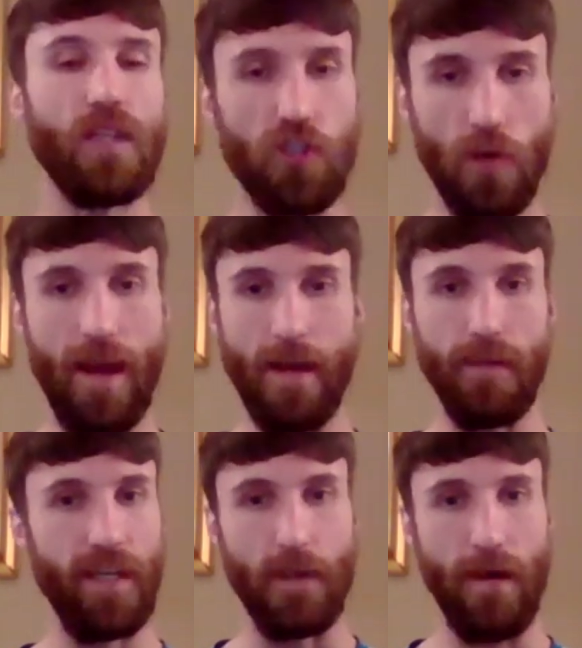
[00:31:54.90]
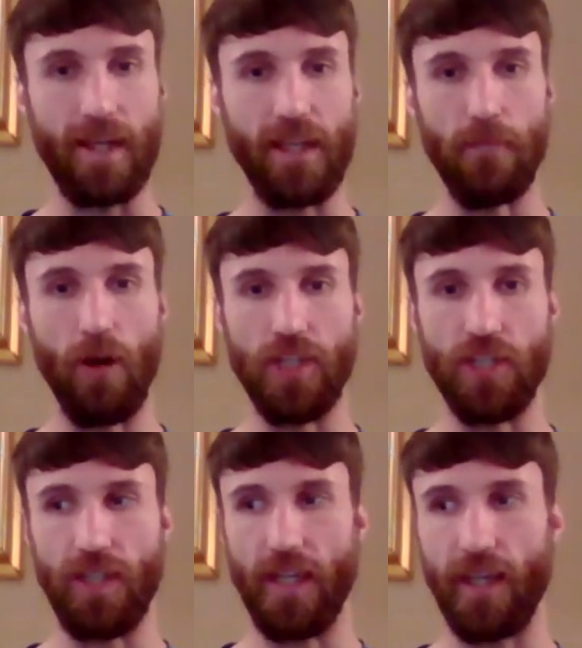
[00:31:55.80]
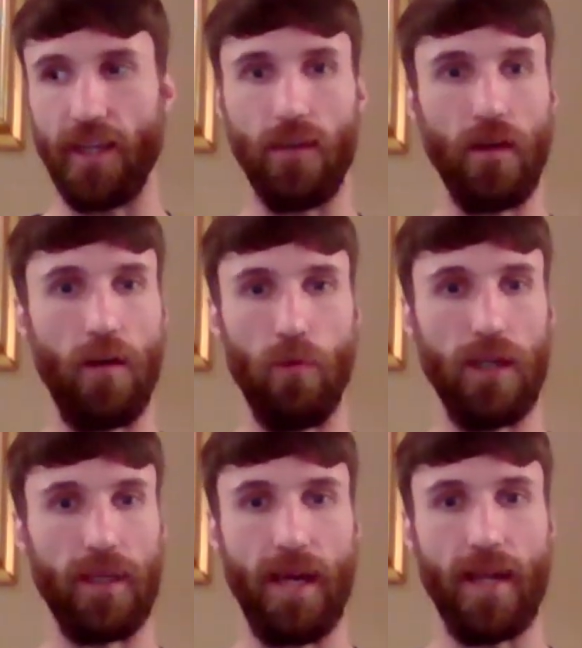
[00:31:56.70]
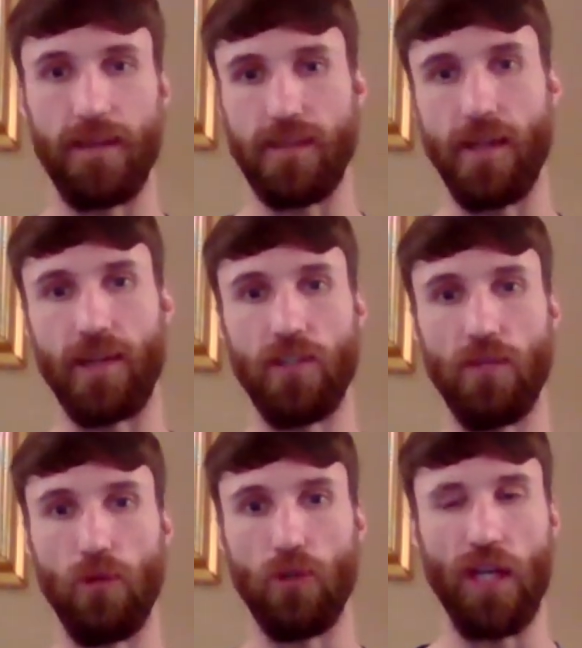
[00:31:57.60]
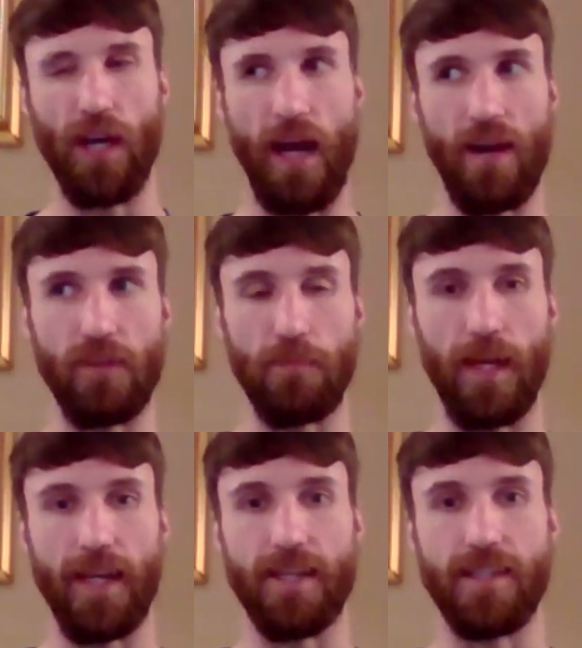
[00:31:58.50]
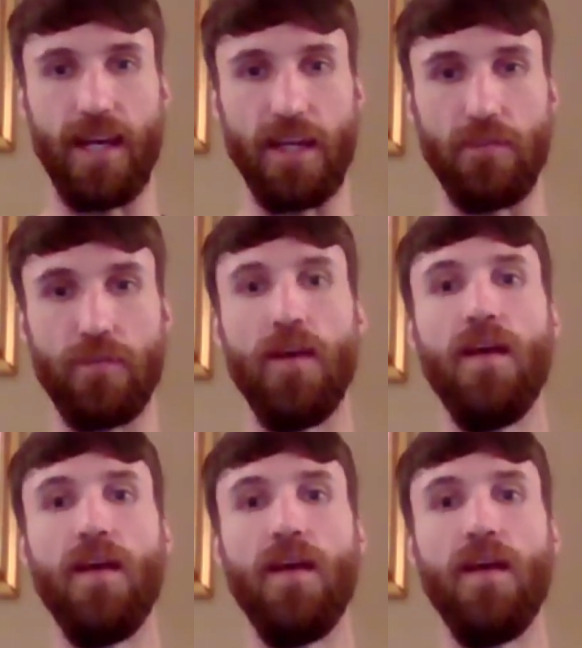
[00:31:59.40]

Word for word: So maybe in the back of your mind you're thinking, oh well, I can't exert too much here, I have to play this safe.